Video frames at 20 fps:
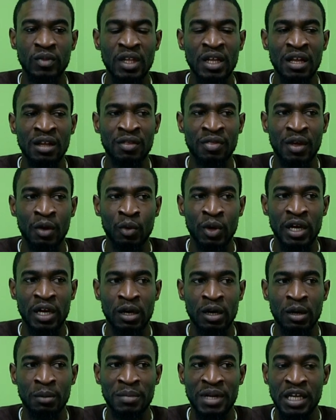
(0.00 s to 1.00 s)
they
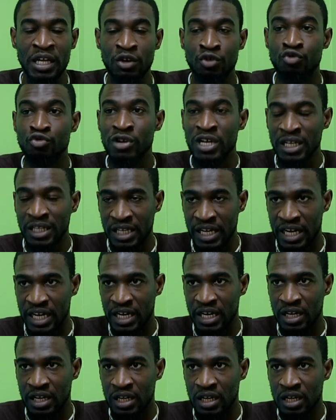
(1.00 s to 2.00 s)
will be
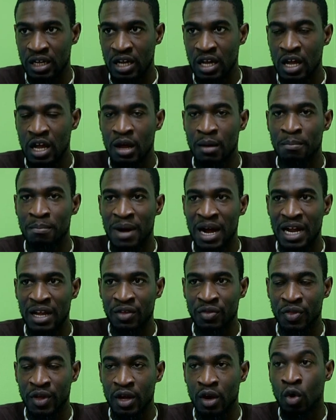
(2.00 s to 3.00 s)
greeted by
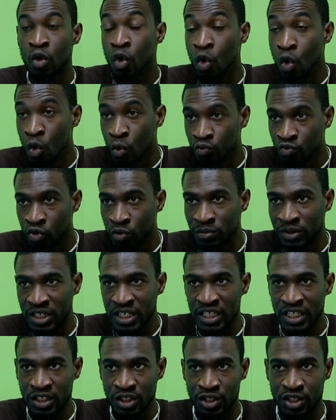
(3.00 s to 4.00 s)
their homeroom
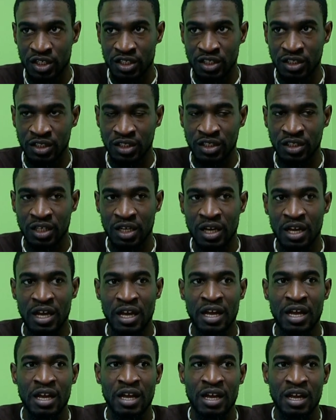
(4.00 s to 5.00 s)
teachers
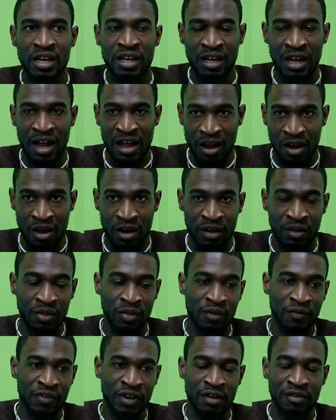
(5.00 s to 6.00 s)
on the
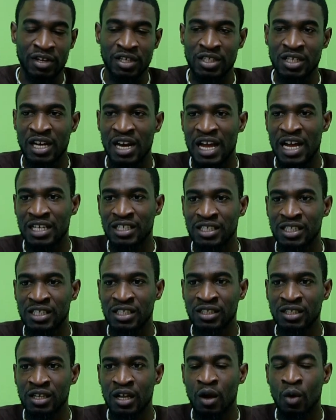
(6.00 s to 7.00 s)
various
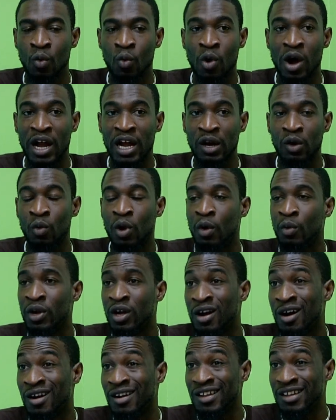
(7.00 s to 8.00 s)
classes, while what we
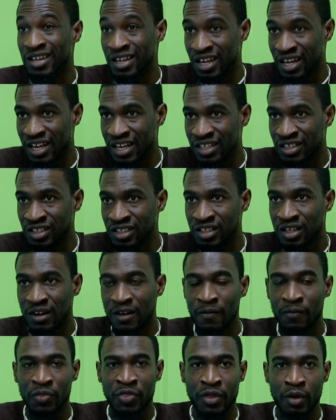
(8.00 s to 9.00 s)
call year heads,
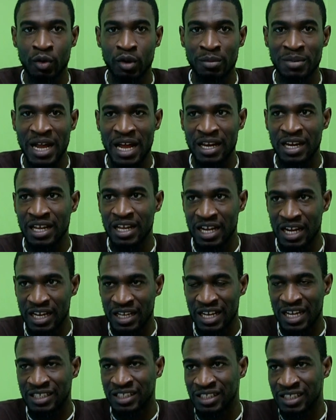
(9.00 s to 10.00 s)
they will be at the gate
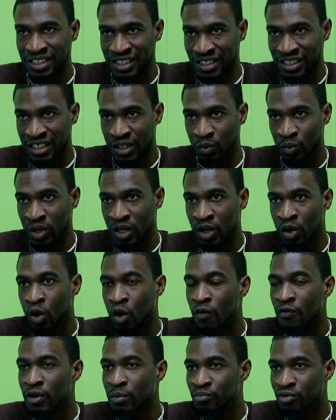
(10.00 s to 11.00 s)
assisting with the
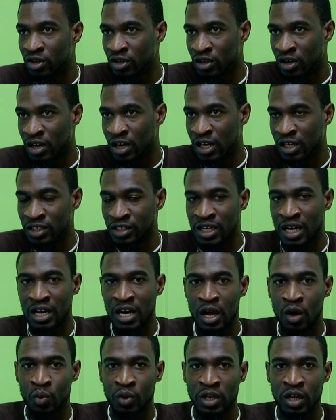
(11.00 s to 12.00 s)
COVID protocols
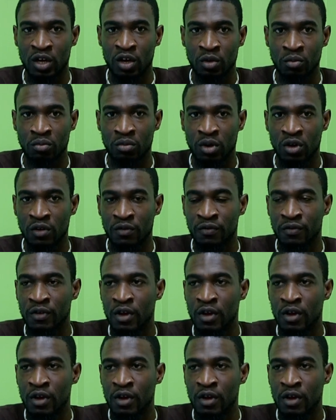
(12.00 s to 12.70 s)
along with a number of